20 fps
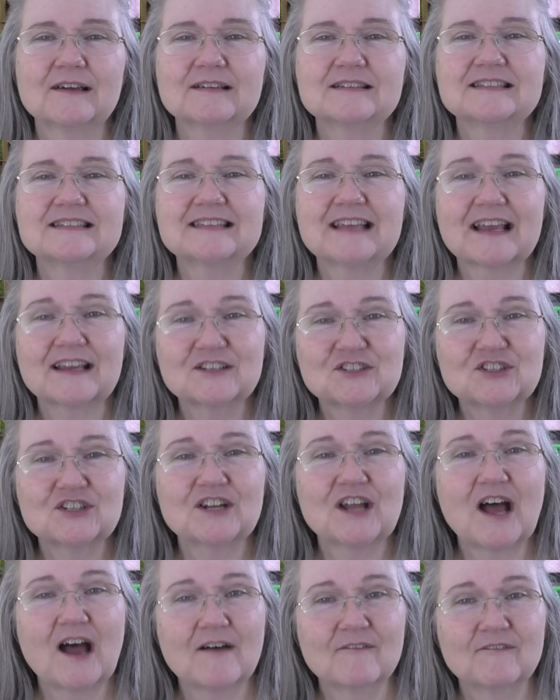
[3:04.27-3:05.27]

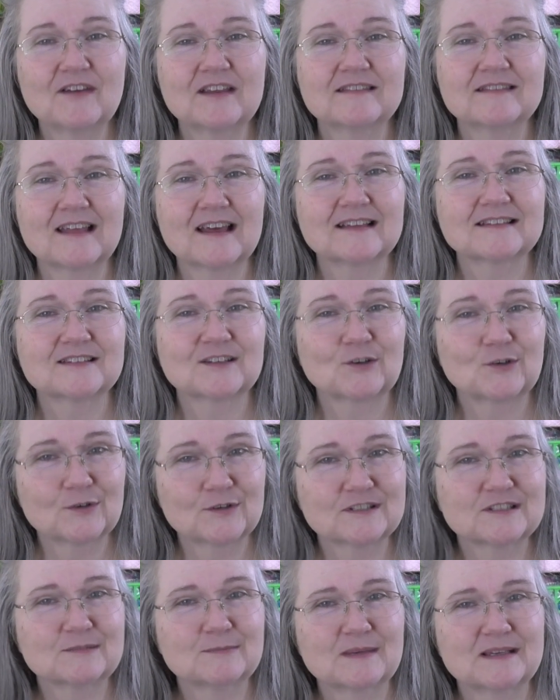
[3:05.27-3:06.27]
section of it that's a
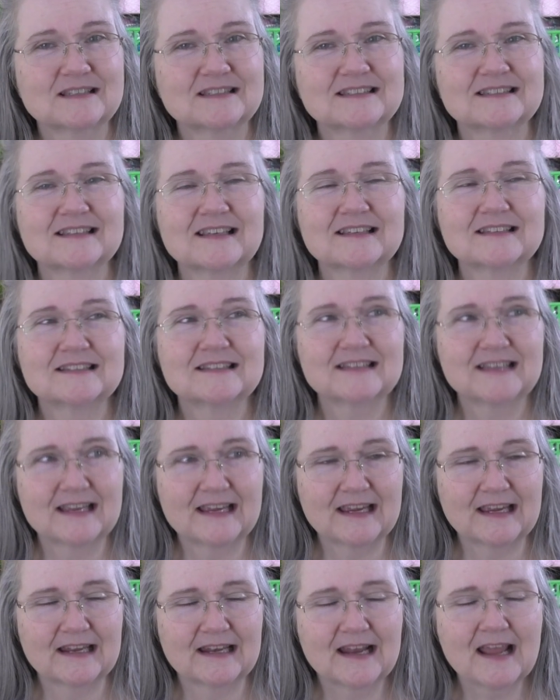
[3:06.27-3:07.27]
Christmas
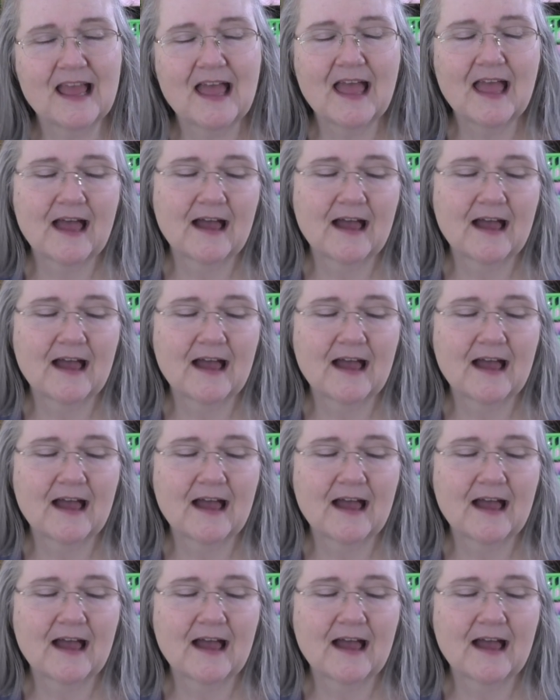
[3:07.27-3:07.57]
scene.